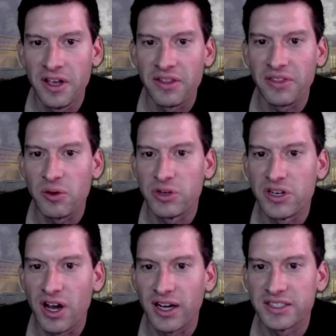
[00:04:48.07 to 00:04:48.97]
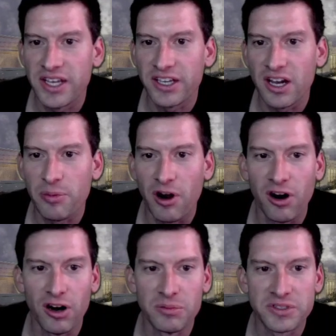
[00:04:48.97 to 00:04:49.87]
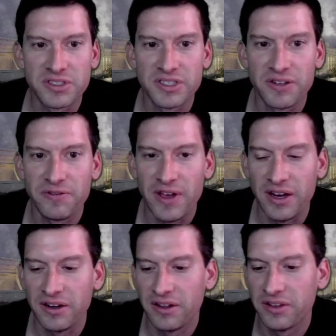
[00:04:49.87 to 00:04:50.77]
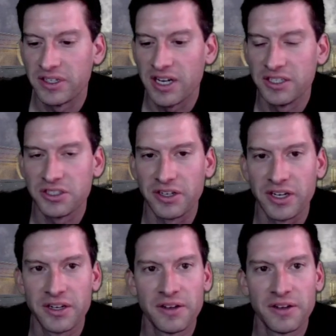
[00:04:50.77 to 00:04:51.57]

that they would not take up arms to defend their country.